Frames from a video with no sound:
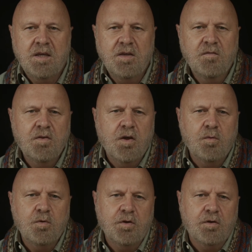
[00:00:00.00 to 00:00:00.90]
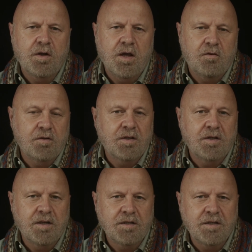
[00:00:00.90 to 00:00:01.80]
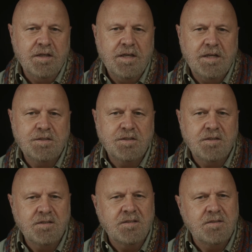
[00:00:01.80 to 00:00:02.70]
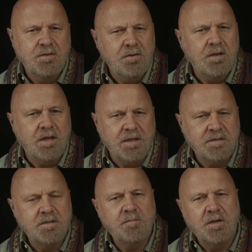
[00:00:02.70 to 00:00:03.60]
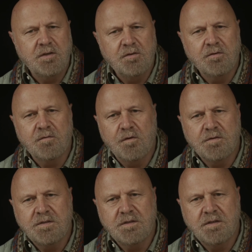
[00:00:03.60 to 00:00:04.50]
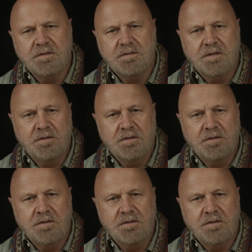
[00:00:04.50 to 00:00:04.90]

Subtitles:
Even though we are now in a connected age, this is still the case at many universities.